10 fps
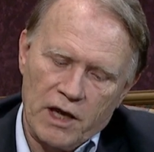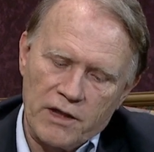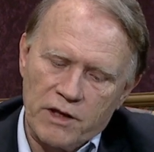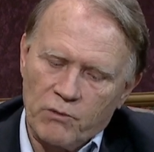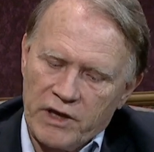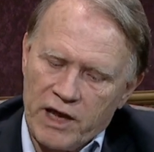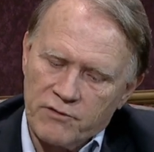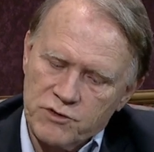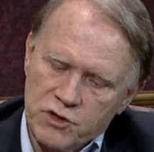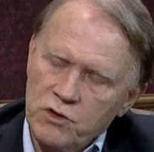And then we have
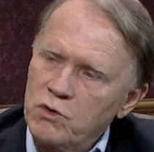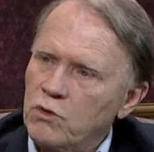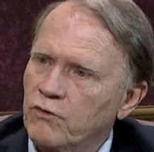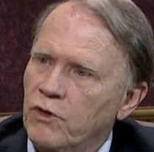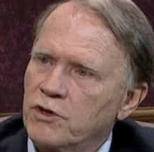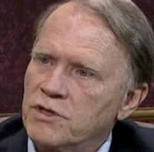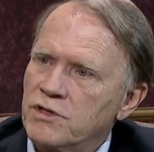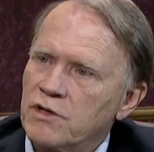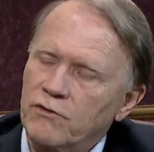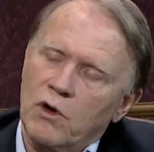2
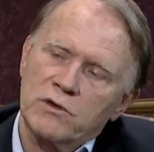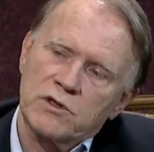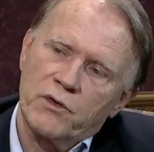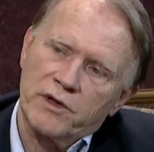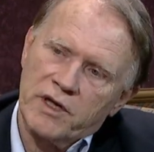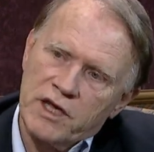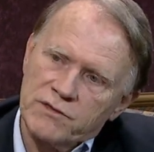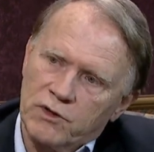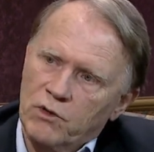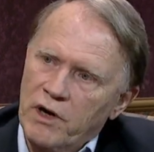versions of what's called The Case
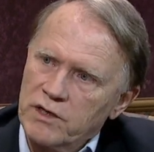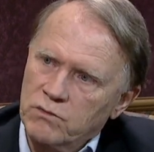for Christ.